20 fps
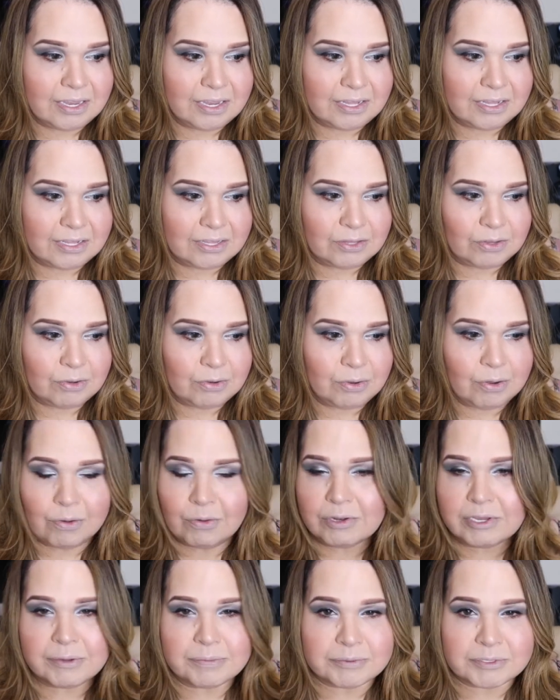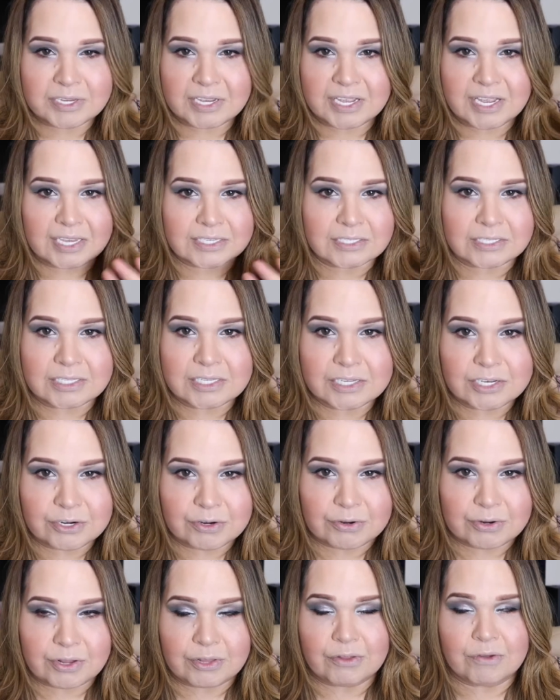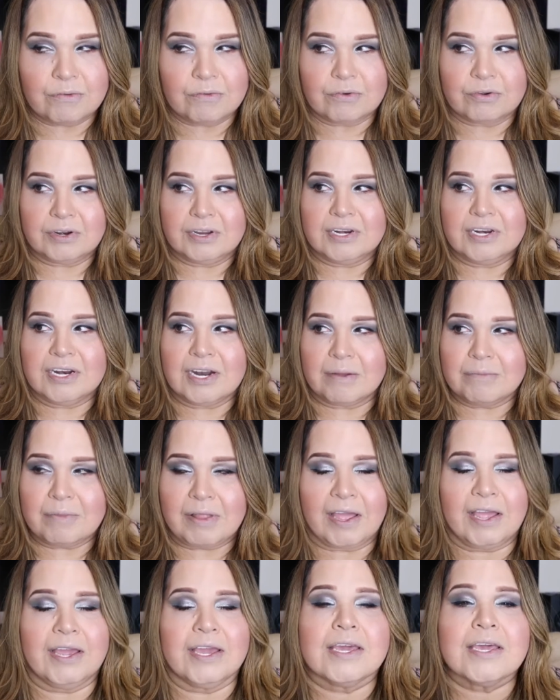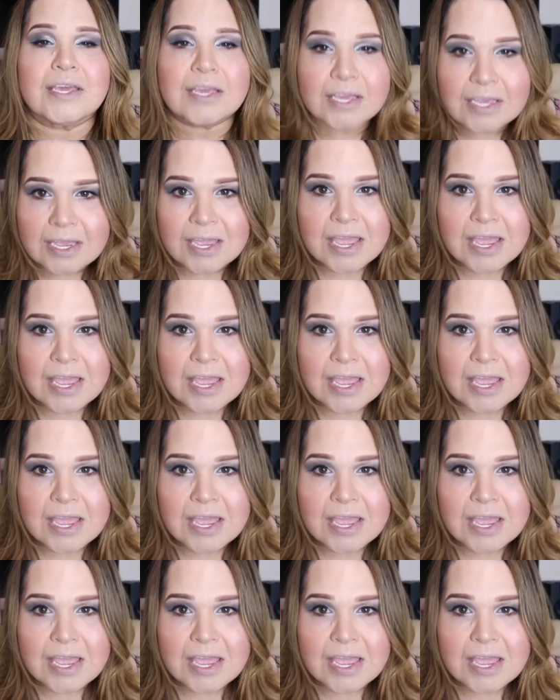and the whole lipstick has glitter all over it and I'm like